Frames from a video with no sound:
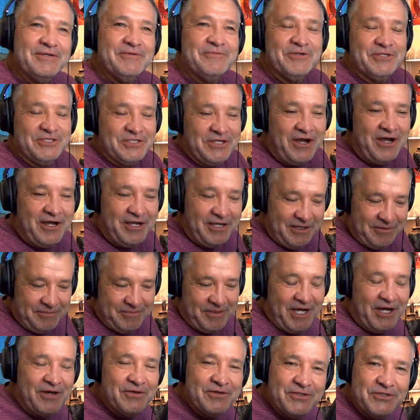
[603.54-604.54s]
we're talking
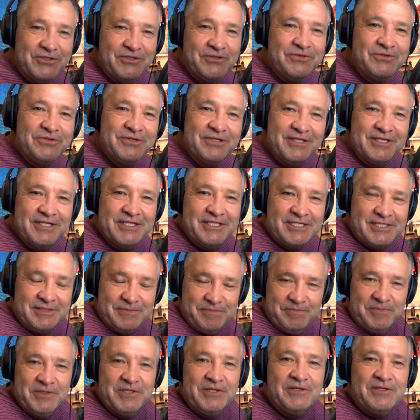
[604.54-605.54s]
about doing this
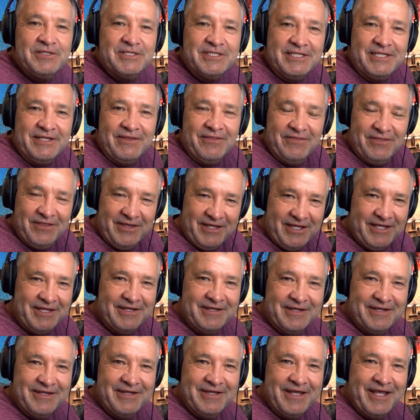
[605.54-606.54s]
building thing,
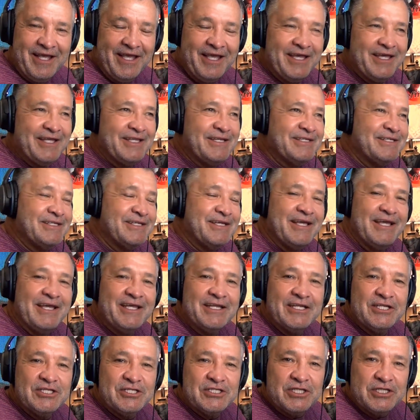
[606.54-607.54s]
and
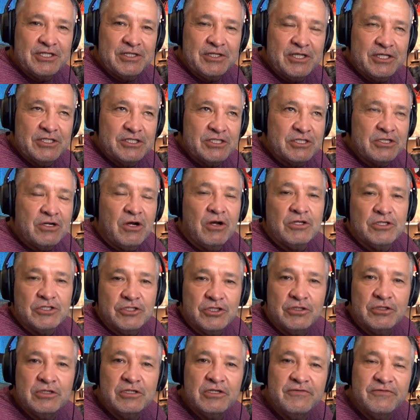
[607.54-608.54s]
it's an
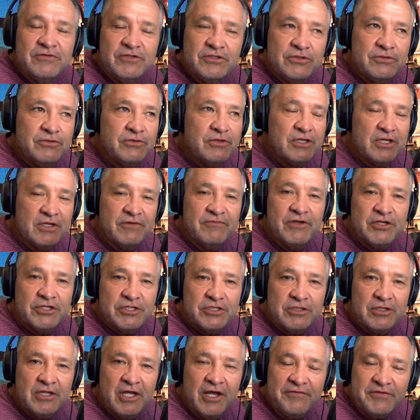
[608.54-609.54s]
alternative to a
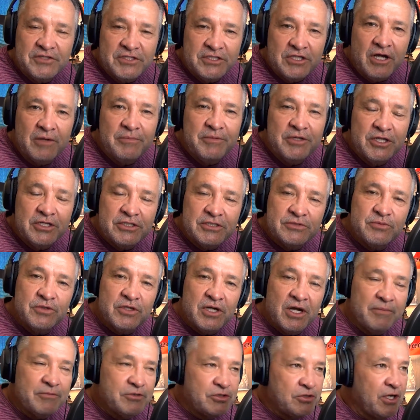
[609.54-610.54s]
conventional lifestyle, because what
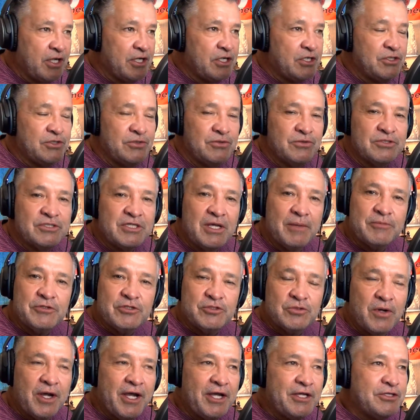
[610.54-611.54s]
I'm trying to do is I'm
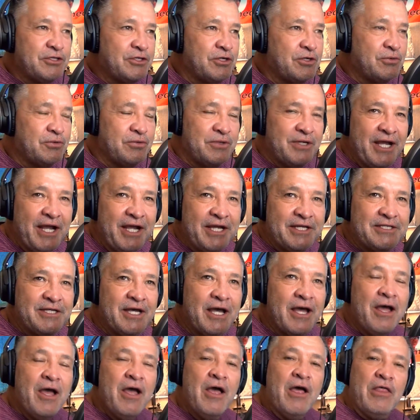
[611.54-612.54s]
trying to create
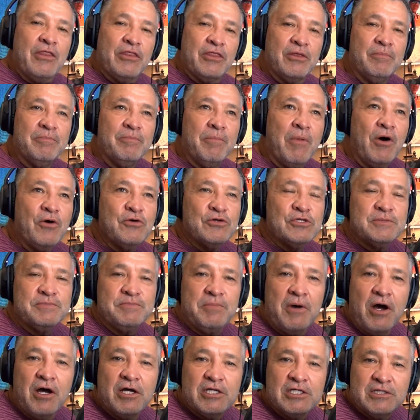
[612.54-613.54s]
the most
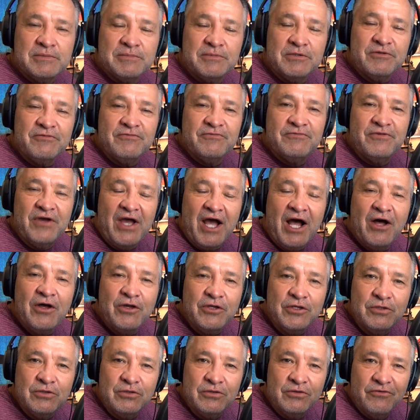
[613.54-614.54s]
possible
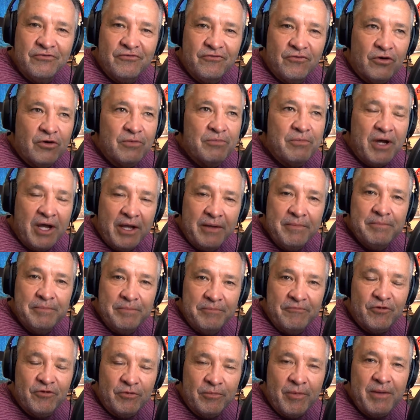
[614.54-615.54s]
value for my
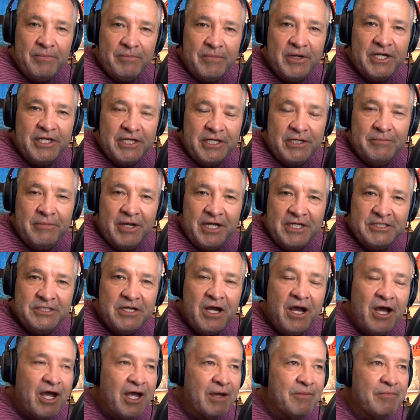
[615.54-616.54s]
money and my
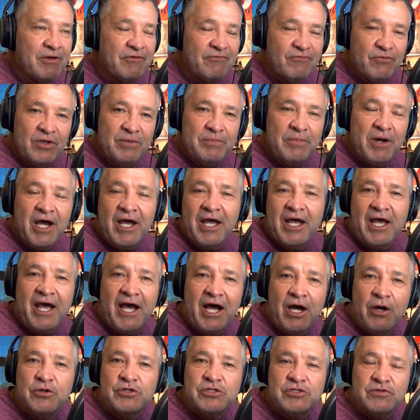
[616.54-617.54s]
time. If we buy a
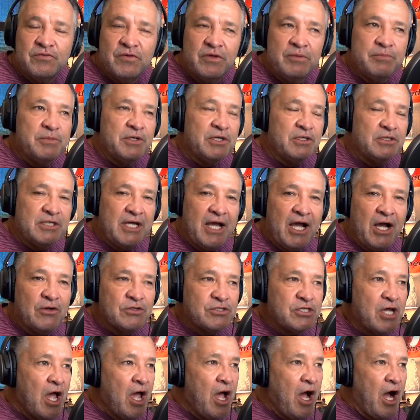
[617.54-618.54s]
house, we build a
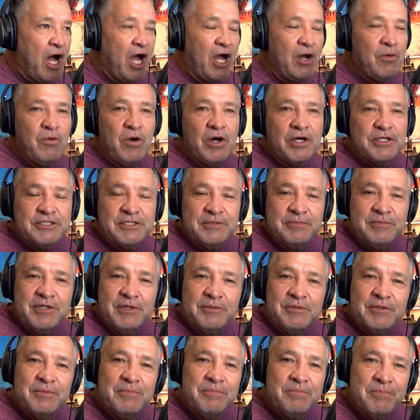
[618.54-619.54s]
house, I want to be
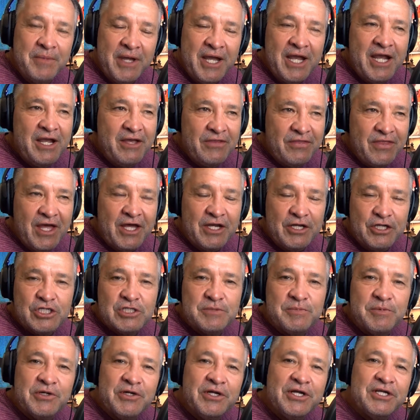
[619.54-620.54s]
able to make that
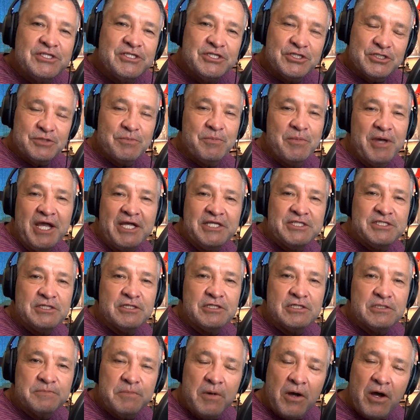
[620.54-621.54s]
experience as amazing
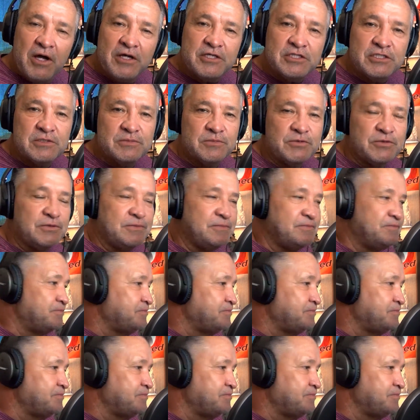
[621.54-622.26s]
as possible,